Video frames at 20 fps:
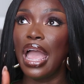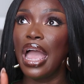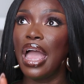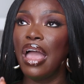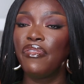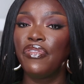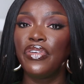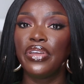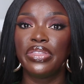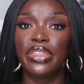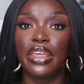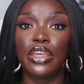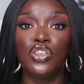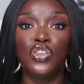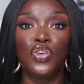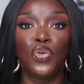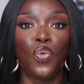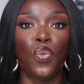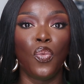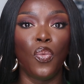Everything
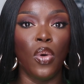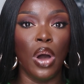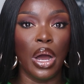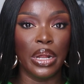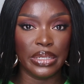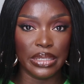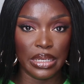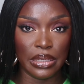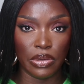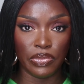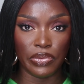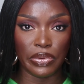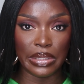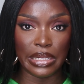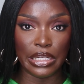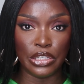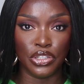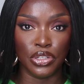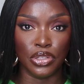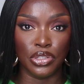you want in a
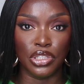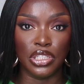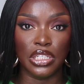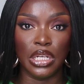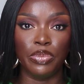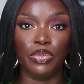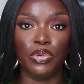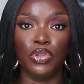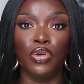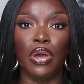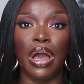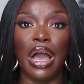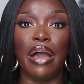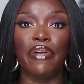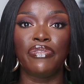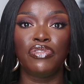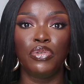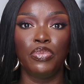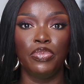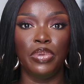relationship, you
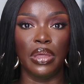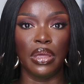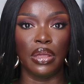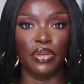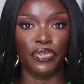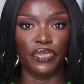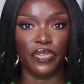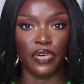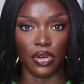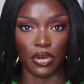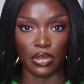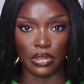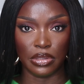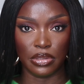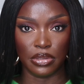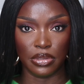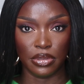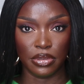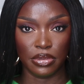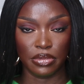have to be it
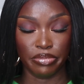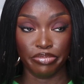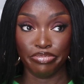first.